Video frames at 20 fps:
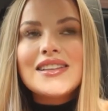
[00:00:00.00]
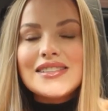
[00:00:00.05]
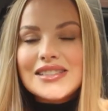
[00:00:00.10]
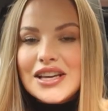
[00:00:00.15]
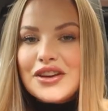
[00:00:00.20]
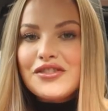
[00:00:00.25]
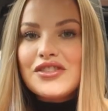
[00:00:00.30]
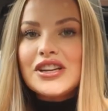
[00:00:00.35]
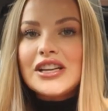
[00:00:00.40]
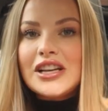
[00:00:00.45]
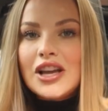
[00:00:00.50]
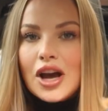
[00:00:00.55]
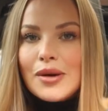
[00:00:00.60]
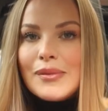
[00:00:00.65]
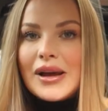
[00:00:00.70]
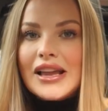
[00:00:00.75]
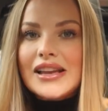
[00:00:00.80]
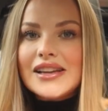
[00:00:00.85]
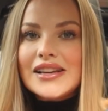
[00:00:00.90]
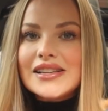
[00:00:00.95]
Definitely on
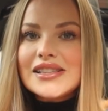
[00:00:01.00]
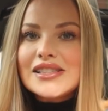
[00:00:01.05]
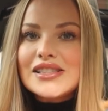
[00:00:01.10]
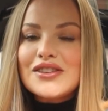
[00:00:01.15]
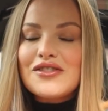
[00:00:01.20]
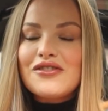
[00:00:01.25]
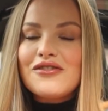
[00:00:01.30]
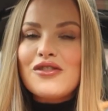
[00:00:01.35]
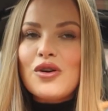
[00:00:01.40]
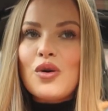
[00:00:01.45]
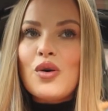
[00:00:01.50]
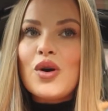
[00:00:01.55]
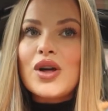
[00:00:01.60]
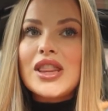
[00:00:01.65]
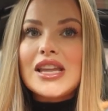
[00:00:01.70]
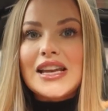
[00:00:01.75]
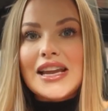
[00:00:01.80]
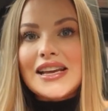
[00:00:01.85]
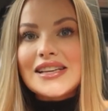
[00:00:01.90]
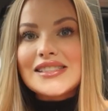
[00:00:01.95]
my list for
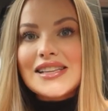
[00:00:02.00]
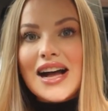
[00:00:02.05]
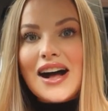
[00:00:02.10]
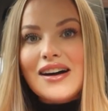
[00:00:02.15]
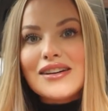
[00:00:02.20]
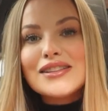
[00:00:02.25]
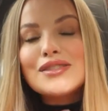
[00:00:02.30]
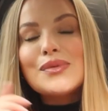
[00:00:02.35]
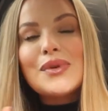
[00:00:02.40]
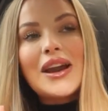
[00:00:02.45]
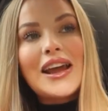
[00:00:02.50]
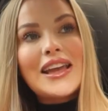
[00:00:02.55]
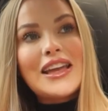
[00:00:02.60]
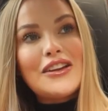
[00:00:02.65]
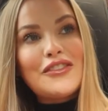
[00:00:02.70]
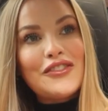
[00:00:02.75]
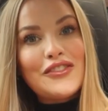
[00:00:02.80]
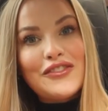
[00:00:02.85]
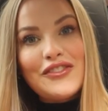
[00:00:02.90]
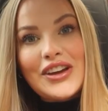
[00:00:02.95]
the next house when I
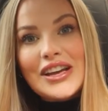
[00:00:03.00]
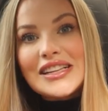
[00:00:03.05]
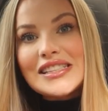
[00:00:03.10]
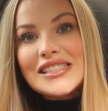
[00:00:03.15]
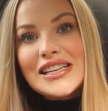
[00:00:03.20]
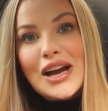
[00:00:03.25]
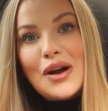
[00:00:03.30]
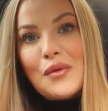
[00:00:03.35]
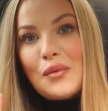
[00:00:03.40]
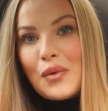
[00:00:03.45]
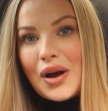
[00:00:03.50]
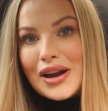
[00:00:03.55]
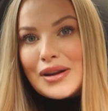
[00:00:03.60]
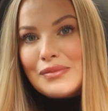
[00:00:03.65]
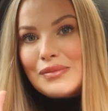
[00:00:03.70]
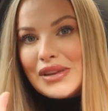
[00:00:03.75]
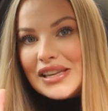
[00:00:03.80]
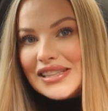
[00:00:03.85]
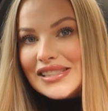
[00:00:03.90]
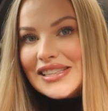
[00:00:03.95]
can fit a
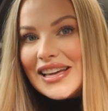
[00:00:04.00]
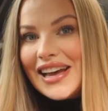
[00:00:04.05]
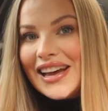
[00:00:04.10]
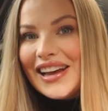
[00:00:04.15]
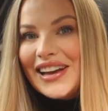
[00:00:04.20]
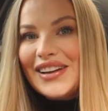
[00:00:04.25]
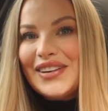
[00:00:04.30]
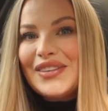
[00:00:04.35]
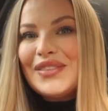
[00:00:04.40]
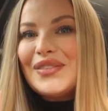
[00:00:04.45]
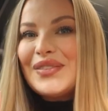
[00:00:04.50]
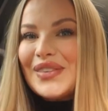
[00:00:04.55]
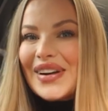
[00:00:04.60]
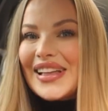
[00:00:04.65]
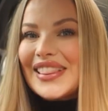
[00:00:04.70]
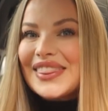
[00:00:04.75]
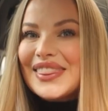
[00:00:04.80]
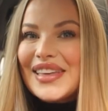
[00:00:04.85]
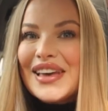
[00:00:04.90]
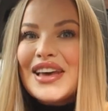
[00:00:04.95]
1 meter
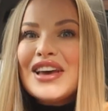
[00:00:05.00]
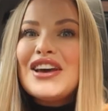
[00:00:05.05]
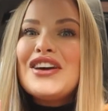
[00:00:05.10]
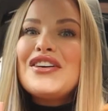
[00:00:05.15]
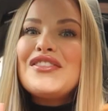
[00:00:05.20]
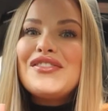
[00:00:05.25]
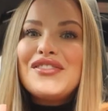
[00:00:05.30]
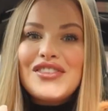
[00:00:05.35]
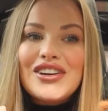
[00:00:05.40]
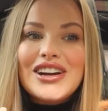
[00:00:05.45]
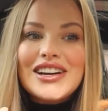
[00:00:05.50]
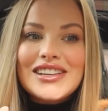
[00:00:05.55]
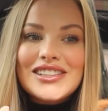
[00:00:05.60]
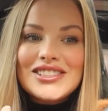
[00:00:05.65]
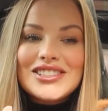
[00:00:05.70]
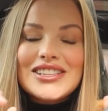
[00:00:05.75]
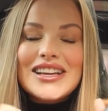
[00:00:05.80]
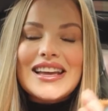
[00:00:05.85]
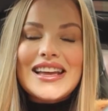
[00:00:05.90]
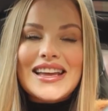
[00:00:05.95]
width
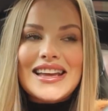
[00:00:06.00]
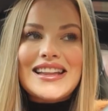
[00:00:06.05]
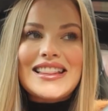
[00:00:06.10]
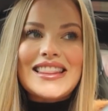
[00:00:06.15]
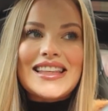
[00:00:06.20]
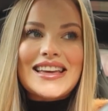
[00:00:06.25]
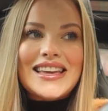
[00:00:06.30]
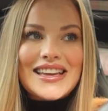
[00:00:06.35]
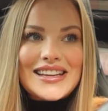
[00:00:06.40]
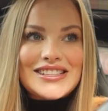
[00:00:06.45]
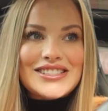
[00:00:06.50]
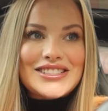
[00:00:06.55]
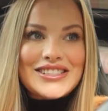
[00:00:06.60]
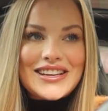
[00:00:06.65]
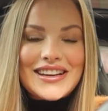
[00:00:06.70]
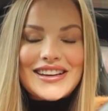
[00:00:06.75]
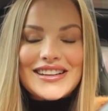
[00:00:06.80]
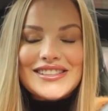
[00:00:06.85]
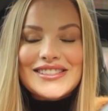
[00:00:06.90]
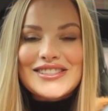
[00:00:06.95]
fridge in the
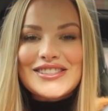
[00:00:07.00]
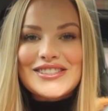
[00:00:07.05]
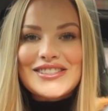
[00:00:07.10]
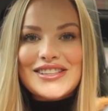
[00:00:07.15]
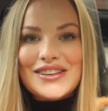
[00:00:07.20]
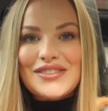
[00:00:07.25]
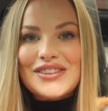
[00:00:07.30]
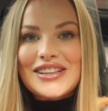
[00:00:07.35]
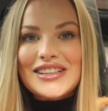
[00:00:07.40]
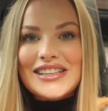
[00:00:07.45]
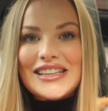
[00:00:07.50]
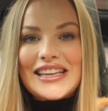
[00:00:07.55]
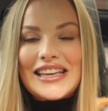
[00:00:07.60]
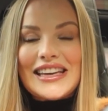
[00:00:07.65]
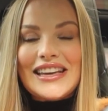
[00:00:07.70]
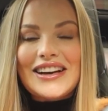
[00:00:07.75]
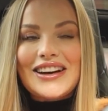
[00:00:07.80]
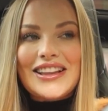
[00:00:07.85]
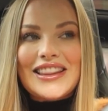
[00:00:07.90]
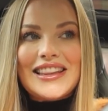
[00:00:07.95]
kitchen. So
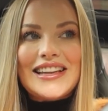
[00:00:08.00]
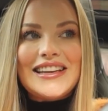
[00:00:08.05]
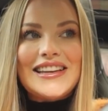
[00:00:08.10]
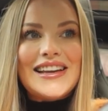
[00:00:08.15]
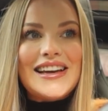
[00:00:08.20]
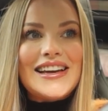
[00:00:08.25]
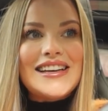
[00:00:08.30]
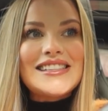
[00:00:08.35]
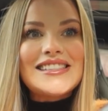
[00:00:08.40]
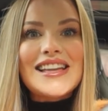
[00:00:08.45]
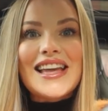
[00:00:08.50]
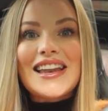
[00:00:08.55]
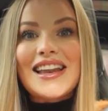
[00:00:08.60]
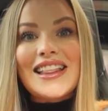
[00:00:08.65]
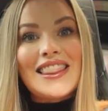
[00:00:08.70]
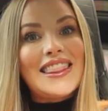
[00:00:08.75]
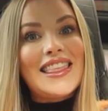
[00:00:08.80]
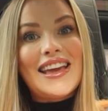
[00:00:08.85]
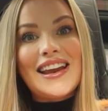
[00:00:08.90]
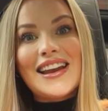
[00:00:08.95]
definitely on the list.
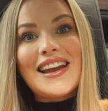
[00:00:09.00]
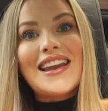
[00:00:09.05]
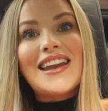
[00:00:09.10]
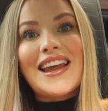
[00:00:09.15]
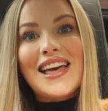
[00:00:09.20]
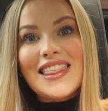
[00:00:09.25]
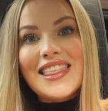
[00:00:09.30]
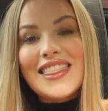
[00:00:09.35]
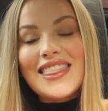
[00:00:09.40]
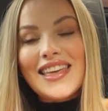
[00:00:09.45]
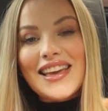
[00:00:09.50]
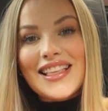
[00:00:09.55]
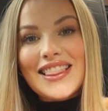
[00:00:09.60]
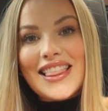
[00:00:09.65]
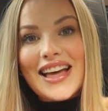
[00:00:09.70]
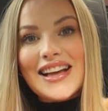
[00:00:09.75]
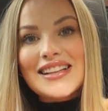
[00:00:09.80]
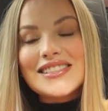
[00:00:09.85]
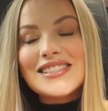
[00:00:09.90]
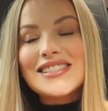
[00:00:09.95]
And then another thing
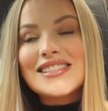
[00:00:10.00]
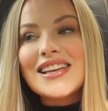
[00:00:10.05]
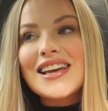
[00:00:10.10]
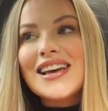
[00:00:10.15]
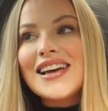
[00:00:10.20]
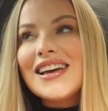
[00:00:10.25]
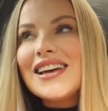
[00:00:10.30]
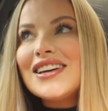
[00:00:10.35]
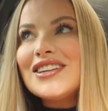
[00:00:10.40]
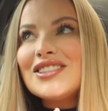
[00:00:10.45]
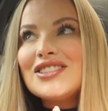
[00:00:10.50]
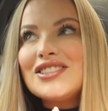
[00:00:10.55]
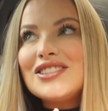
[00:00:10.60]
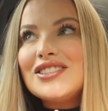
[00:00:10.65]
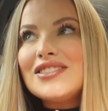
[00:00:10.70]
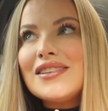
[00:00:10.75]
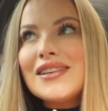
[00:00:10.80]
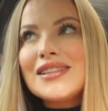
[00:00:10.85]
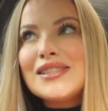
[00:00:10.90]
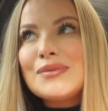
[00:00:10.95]
that's
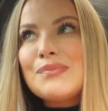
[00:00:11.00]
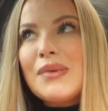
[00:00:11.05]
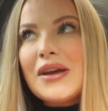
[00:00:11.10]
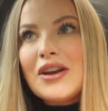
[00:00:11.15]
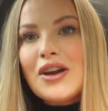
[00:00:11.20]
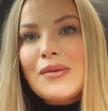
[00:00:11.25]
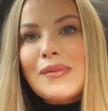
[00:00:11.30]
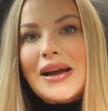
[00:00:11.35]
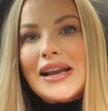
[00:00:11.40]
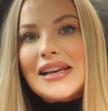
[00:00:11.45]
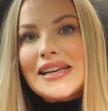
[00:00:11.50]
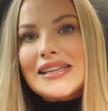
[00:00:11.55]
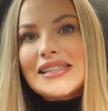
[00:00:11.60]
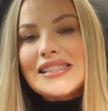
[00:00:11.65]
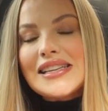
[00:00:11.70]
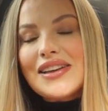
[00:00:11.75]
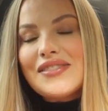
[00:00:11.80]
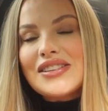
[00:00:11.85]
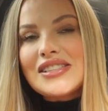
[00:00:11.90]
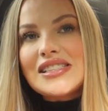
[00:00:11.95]
been on my
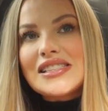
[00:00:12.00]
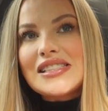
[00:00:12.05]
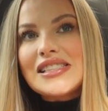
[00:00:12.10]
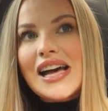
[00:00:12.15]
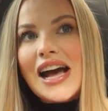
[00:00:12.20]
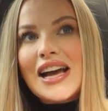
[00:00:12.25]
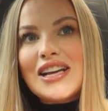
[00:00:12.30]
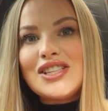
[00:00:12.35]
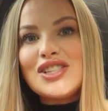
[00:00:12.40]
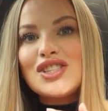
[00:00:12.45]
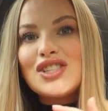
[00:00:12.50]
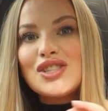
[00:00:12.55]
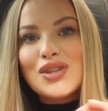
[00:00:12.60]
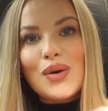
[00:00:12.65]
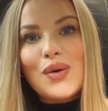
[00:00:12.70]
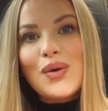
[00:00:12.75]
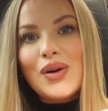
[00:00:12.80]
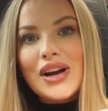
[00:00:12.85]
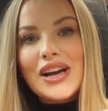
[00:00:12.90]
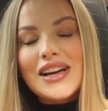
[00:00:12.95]
list ever since I
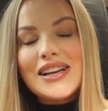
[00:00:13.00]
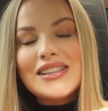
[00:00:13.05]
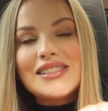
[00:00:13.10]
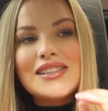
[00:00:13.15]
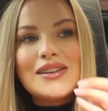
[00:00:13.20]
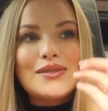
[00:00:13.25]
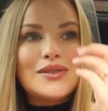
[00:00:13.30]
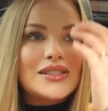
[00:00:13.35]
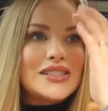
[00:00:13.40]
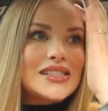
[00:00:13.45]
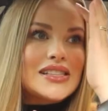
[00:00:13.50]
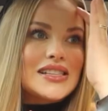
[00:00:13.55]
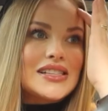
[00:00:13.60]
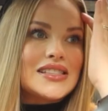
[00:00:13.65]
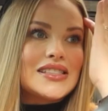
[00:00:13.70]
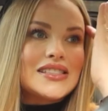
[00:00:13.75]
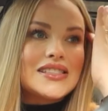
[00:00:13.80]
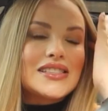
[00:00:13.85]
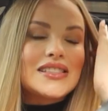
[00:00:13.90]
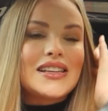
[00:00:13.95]
saw it was
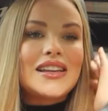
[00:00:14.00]
this